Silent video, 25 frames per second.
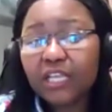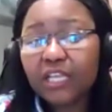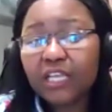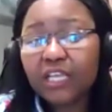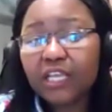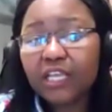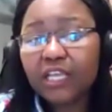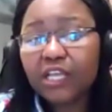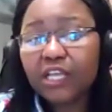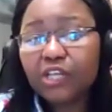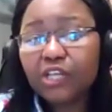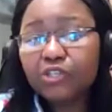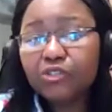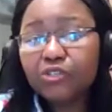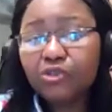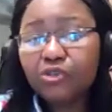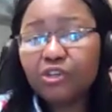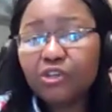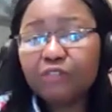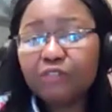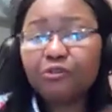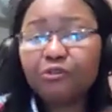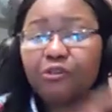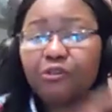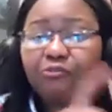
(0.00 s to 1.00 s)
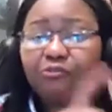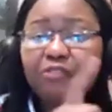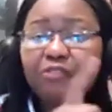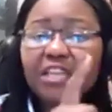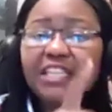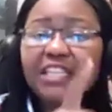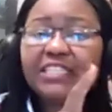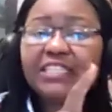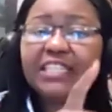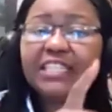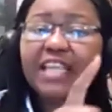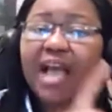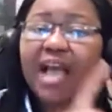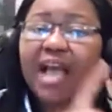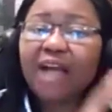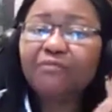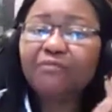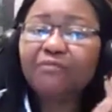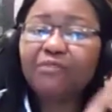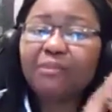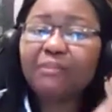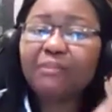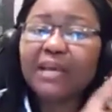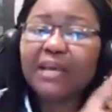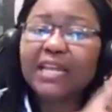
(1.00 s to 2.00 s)
Okay, so if you've eaten
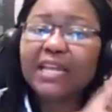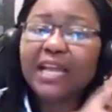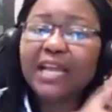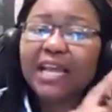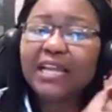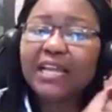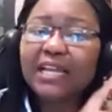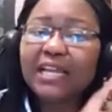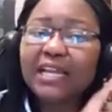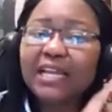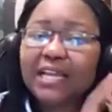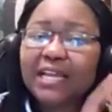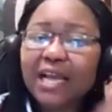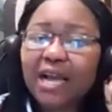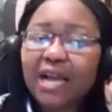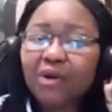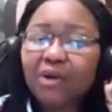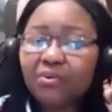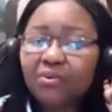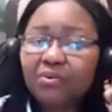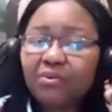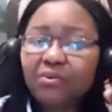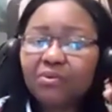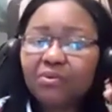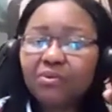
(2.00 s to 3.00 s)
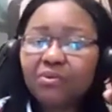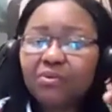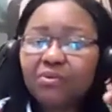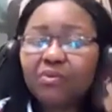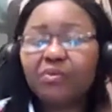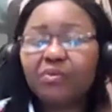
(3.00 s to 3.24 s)
half a banana now,